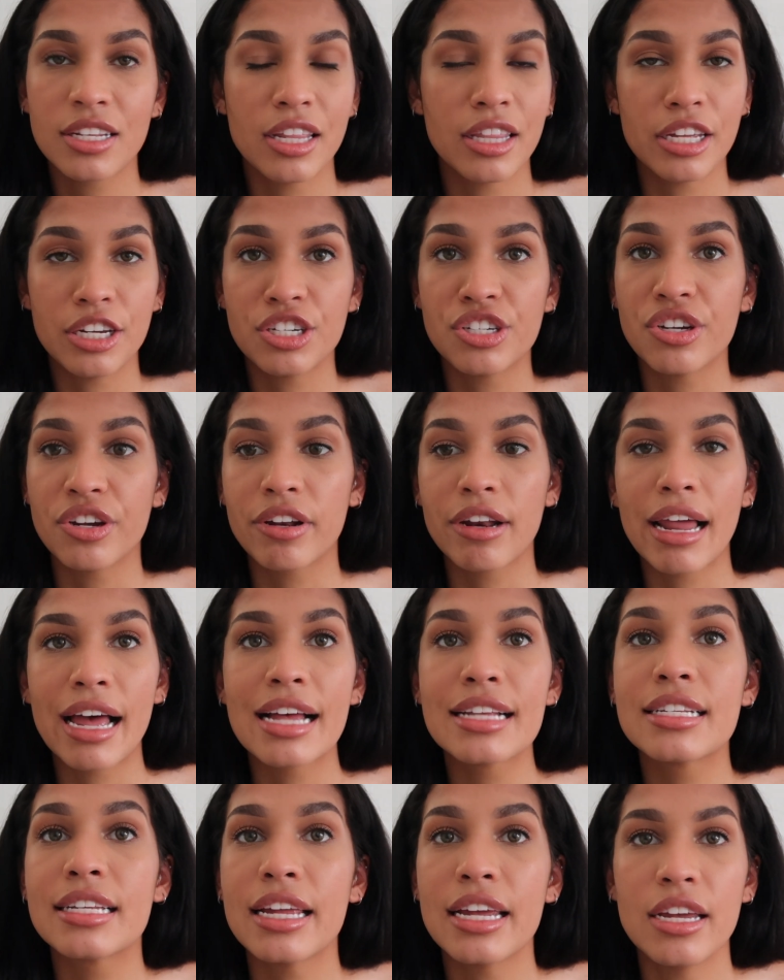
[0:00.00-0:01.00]
and they should
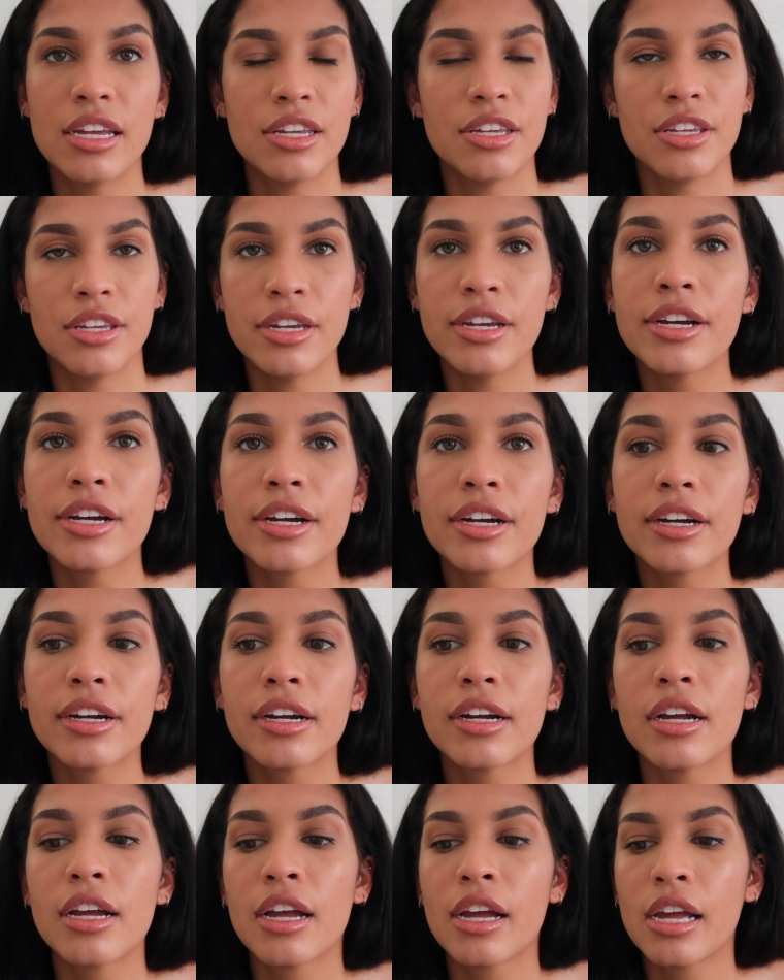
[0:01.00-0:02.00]
last a
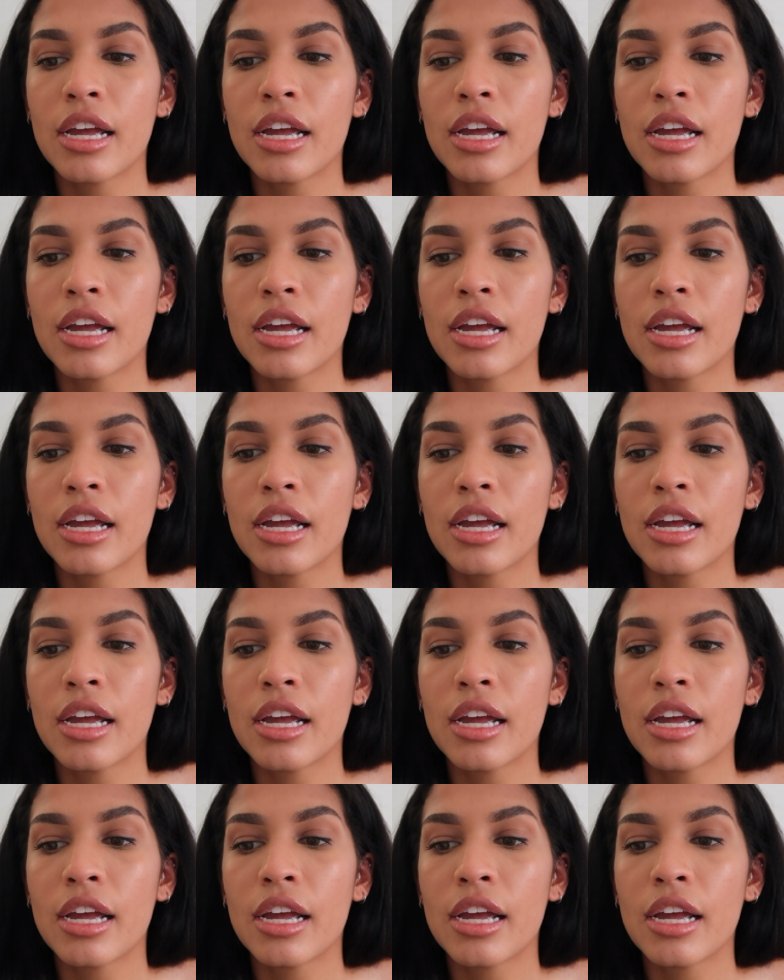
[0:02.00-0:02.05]
year.